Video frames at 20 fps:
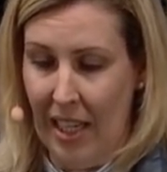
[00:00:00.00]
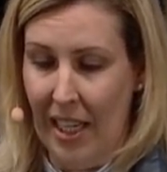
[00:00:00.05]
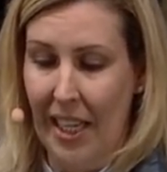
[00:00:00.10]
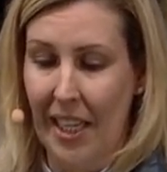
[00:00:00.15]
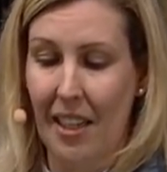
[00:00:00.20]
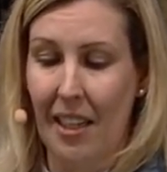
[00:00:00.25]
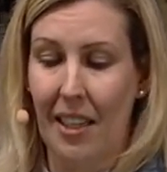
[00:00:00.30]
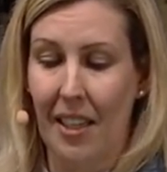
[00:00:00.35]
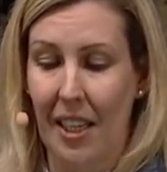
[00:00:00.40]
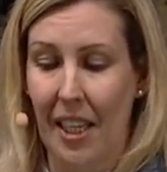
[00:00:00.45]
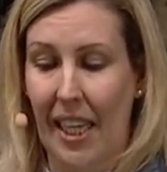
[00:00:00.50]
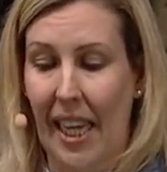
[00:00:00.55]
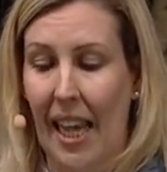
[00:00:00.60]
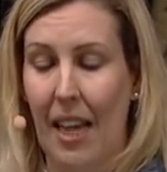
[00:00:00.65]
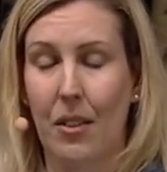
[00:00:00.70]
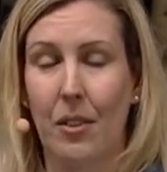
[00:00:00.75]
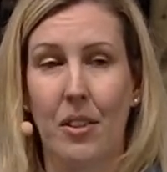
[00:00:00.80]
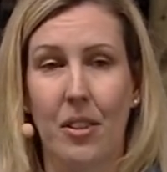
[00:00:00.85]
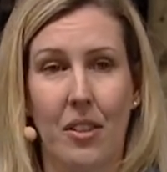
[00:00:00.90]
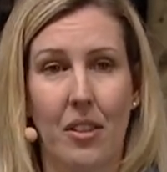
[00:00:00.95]
Legal and
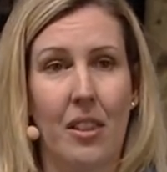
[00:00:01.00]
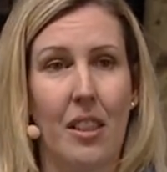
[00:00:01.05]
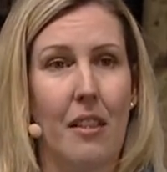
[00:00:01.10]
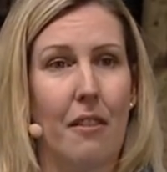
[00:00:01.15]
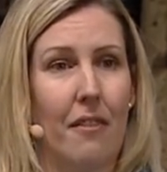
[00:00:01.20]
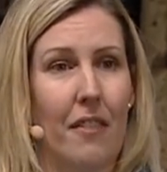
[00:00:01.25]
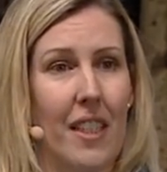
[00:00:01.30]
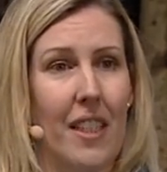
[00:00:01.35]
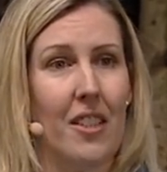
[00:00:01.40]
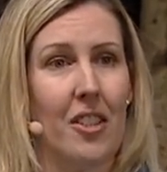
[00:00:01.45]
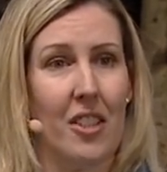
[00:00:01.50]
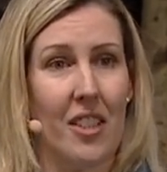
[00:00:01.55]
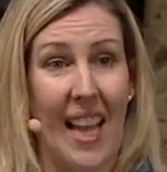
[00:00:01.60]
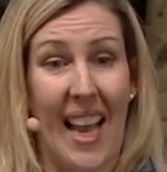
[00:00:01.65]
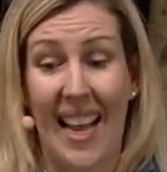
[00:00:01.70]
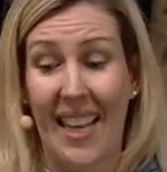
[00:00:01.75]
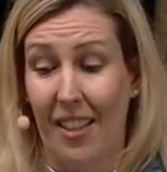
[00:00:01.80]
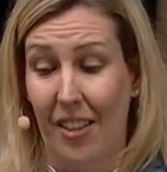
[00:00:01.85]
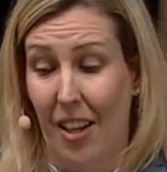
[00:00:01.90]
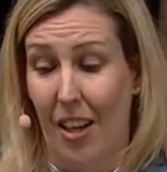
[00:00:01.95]
accountancy fees
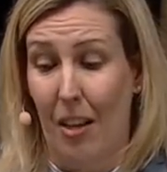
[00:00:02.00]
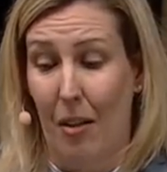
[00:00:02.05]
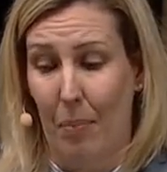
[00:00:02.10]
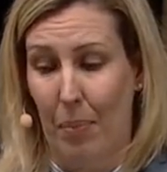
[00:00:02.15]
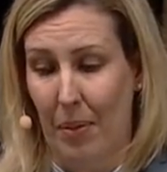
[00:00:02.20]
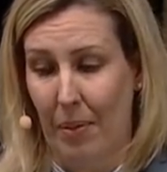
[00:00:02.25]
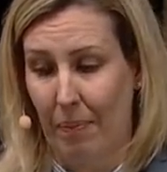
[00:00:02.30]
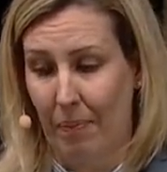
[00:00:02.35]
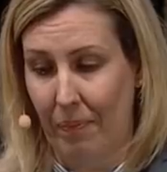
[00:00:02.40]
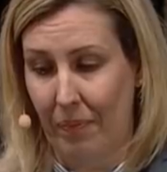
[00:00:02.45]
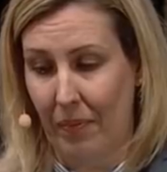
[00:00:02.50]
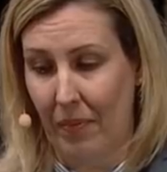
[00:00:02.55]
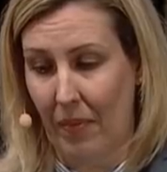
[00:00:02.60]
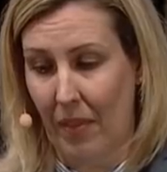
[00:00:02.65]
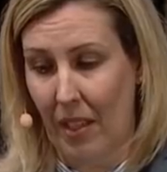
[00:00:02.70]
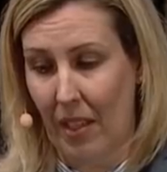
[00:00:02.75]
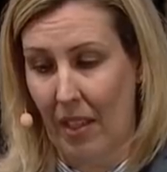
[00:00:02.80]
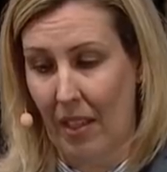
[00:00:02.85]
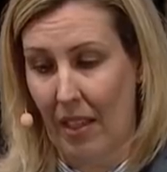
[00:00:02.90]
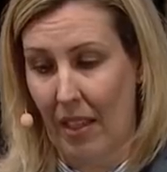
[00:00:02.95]
stacked up,
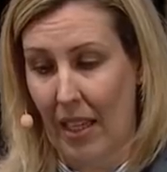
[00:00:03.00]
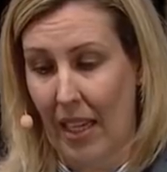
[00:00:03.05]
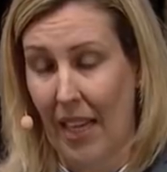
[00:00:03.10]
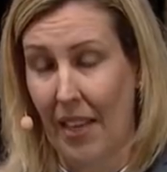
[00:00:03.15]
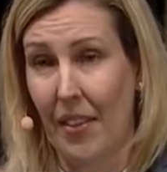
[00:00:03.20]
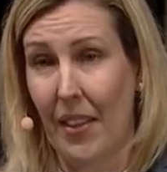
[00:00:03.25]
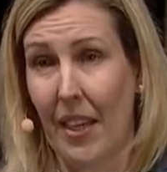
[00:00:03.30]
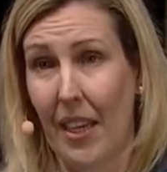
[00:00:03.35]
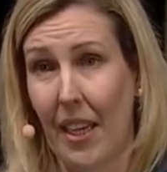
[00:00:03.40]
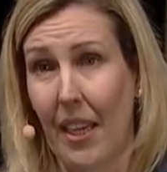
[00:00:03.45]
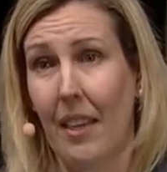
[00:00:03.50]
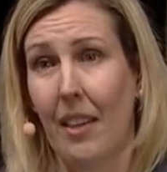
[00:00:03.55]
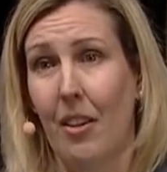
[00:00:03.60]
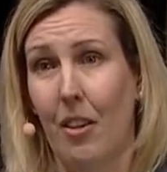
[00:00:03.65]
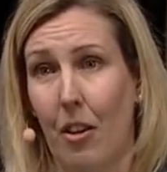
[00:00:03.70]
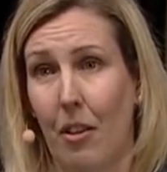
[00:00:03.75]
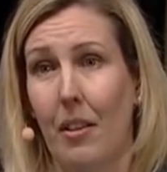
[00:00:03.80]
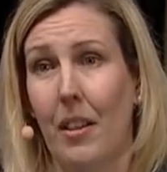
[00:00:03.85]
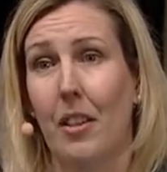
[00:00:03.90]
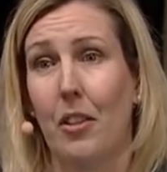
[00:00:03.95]
and they
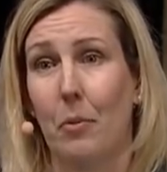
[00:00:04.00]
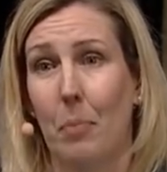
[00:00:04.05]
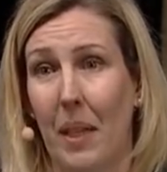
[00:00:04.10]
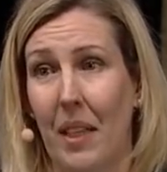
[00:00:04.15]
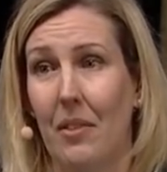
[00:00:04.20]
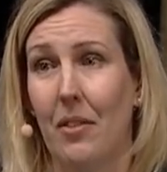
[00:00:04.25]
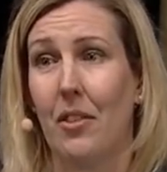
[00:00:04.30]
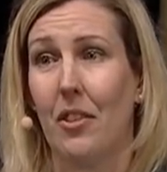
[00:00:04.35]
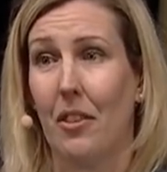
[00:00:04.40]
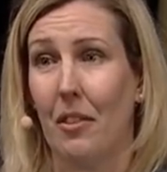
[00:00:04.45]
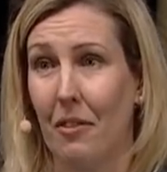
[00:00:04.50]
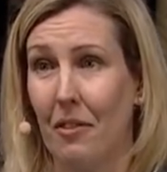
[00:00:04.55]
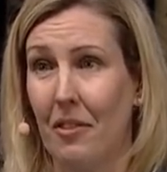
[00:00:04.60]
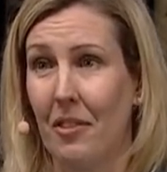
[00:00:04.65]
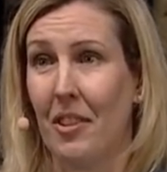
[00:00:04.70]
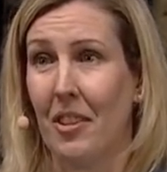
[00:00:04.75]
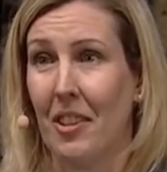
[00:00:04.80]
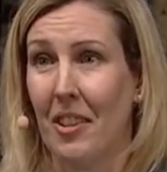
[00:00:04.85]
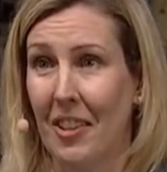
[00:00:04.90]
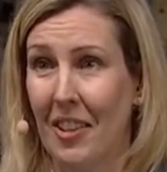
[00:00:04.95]
are
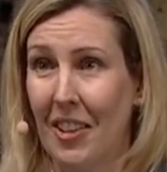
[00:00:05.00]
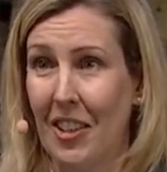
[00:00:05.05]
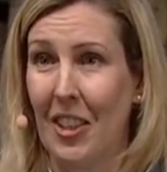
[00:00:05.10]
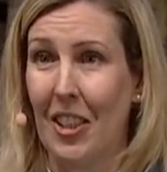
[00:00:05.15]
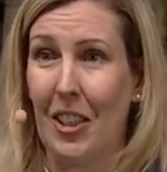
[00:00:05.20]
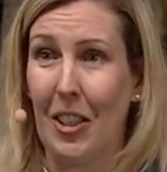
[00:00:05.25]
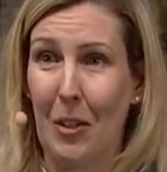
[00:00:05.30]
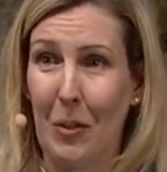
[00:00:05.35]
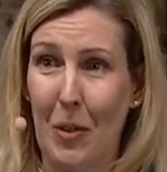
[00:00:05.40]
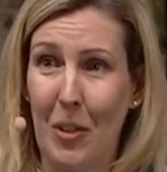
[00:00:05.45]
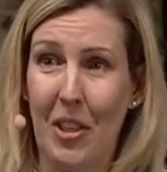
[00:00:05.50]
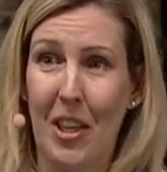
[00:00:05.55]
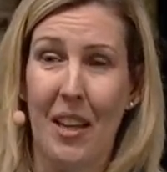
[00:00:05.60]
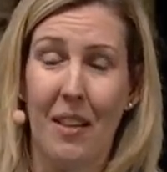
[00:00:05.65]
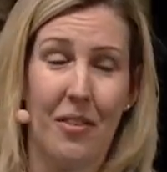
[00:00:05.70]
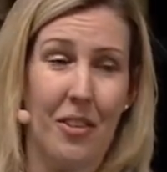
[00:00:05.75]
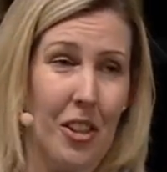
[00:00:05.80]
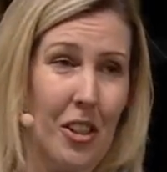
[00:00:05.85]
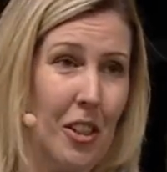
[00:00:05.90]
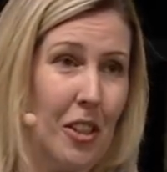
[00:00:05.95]
expensive. You know, when you
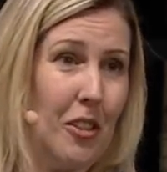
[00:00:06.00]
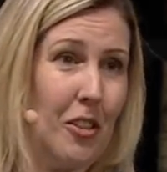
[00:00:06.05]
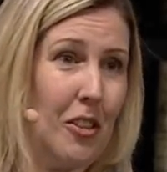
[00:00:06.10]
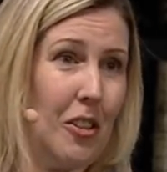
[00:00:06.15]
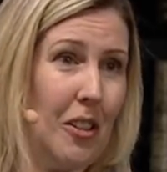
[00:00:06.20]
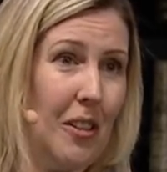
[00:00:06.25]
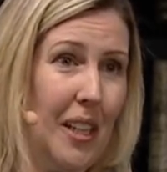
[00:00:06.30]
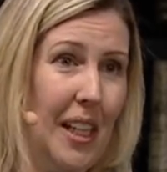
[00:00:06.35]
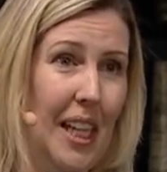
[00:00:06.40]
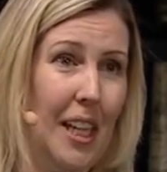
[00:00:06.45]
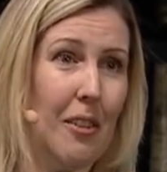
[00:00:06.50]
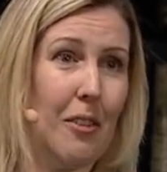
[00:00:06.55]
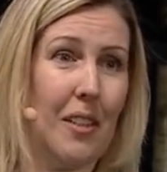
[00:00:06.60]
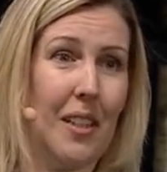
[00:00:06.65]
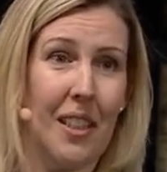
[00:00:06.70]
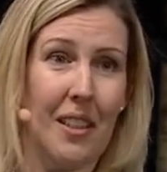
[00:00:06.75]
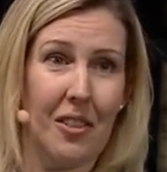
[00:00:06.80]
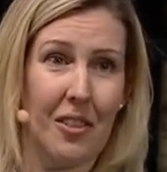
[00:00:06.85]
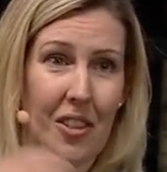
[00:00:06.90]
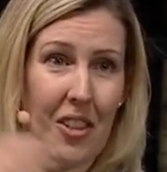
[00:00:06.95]
have to go to
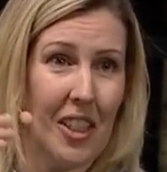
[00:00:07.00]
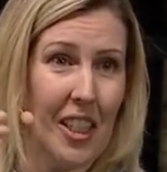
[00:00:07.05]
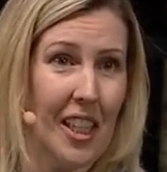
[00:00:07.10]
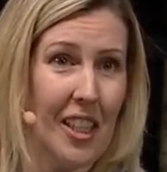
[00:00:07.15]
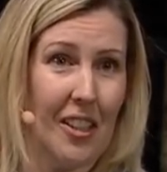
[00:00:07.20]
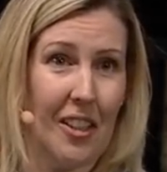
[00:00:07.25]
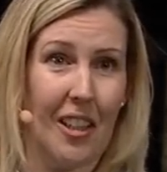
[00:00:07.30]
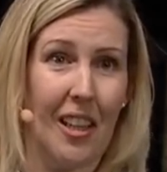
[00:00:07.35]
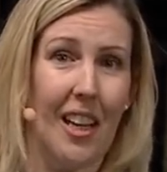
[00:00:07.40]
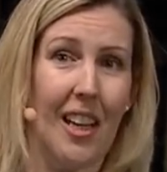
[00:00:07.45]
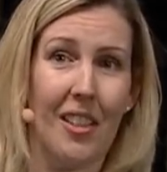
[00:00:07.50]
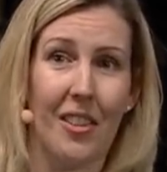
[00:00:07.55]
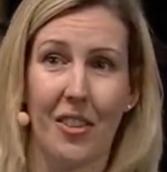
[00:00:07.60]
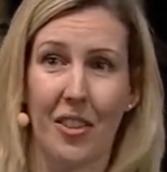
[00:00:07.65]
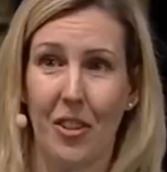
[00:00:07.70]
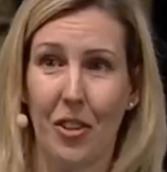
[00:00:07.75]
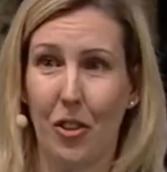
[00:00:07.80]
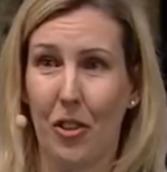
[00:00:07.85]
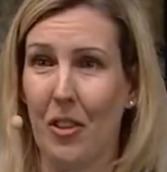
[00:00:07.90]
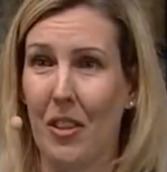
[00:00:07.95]
hearings to get your
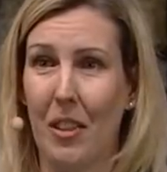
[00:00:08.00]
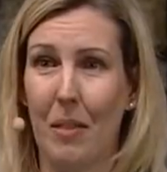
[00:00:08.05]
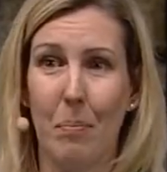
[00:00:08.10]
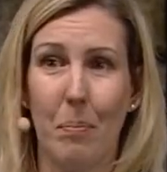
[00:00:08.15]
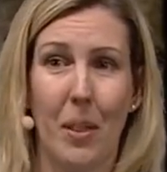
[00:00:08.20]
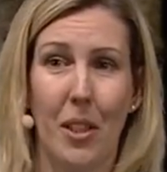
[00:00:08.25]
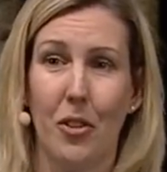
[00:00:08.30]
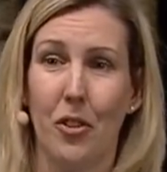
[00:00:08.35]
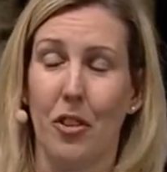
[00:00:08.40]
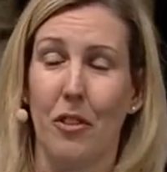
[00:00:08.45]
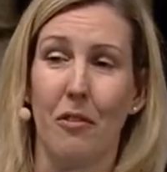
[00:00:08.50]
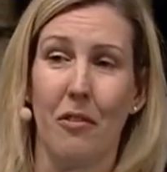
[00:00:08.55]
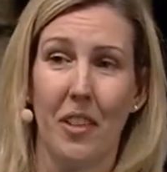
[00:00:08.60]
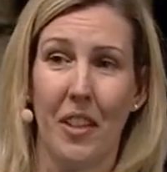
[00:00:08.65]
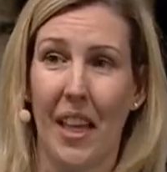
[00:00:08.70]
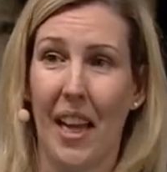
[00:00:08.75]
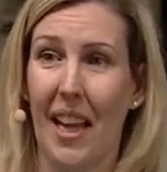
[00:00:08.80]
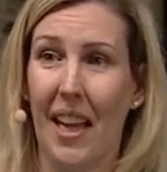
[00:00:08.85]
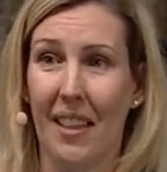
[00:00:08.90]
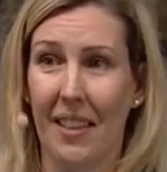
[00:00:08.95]
license, you didn't budget
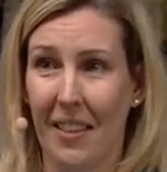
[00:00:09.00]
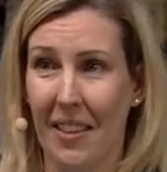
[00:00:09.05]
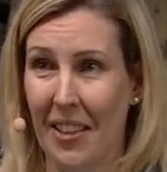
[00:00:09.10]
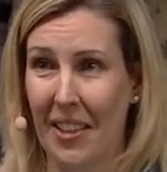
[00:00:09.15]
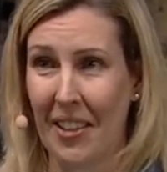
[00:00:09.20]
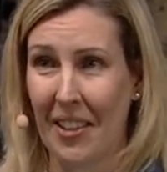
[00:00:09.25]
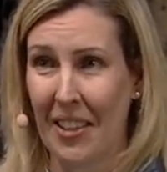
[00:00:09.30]
for that.